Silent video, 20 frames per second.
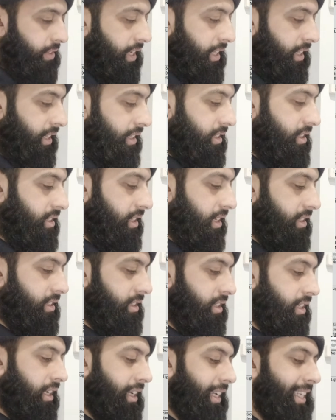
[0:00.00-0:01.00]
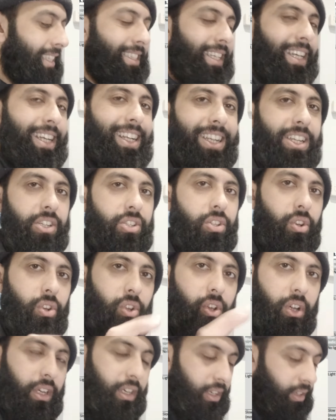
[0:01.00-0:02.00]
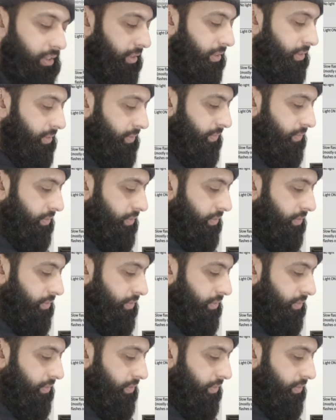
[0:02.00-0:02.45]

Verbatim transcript: It then says there it's ignition lockout.